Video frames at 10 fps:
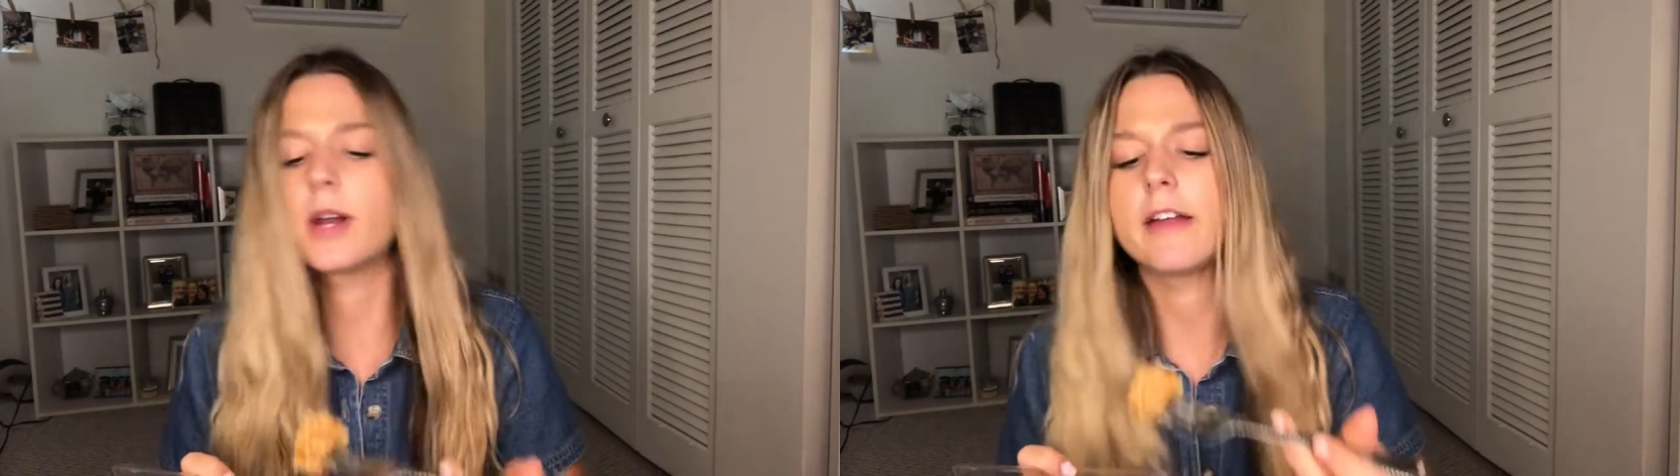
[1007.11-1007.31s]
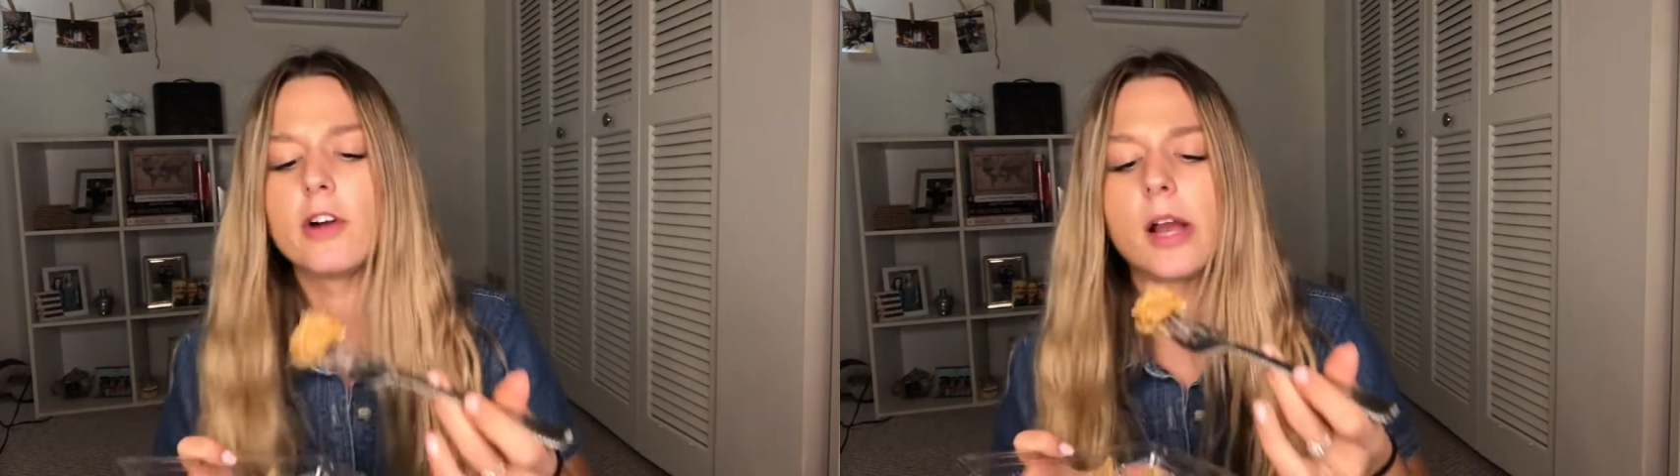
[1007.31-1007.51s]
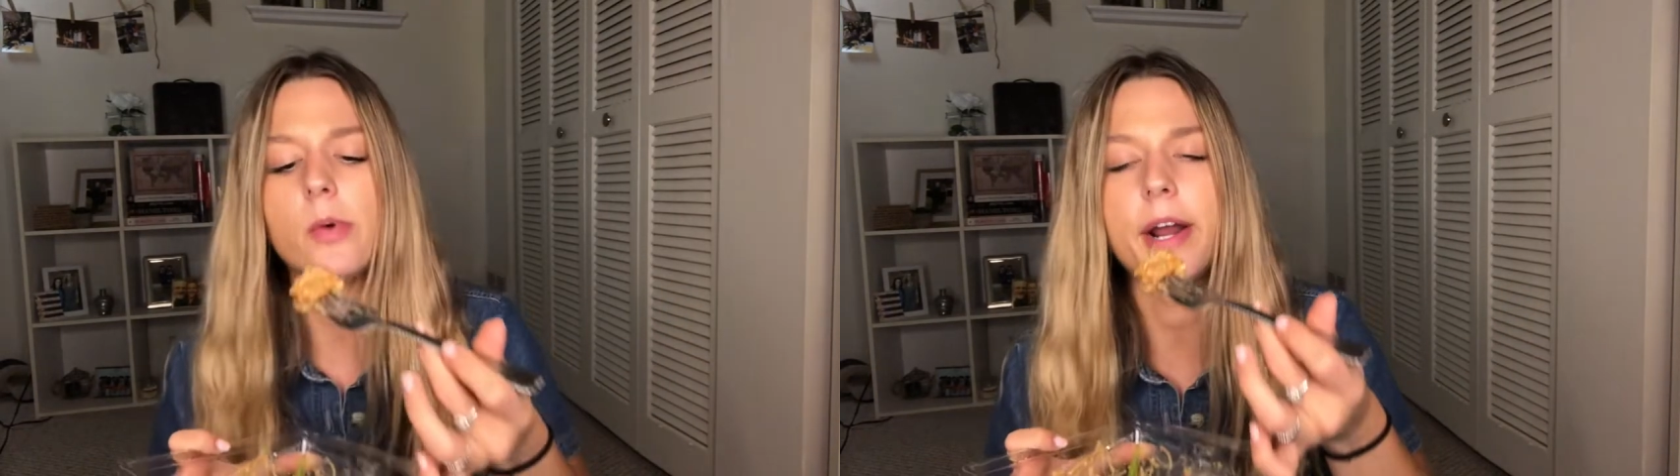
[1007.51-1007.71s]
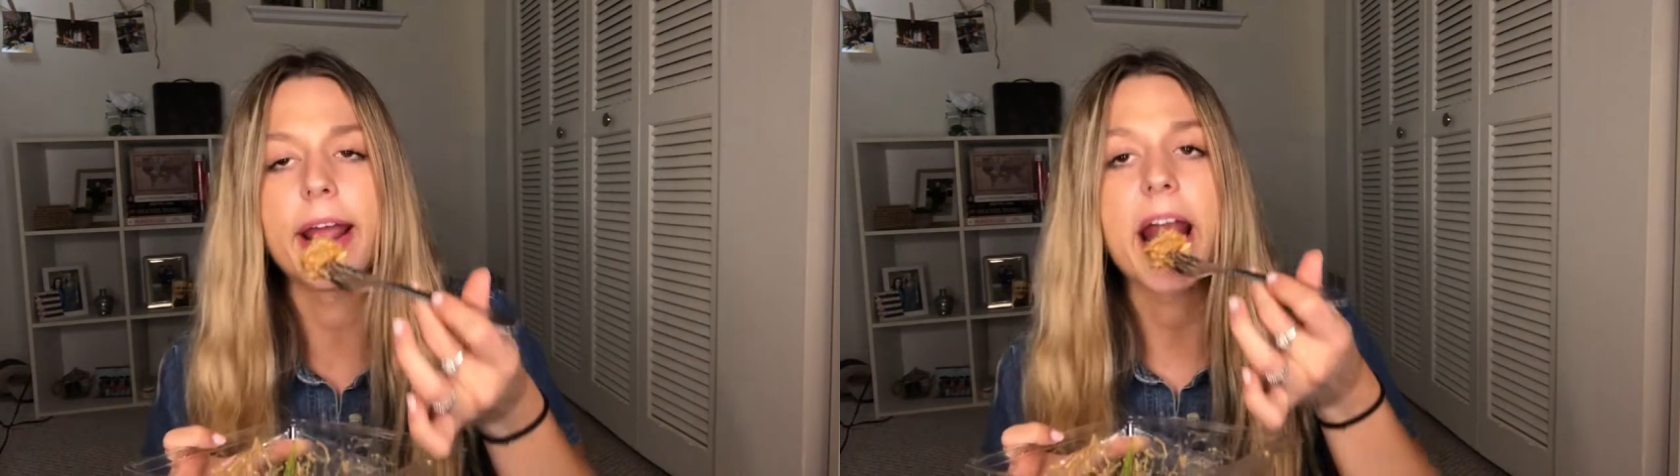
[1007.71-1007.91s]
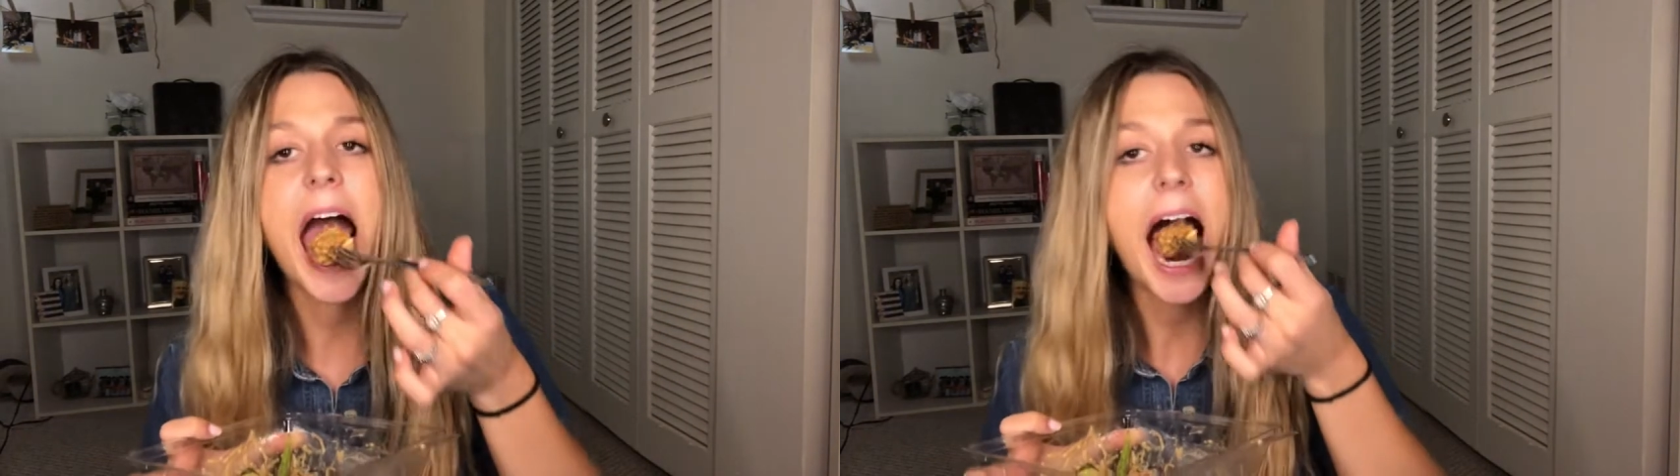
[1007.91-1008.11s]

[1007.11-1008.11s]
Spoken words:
whatever I wanted.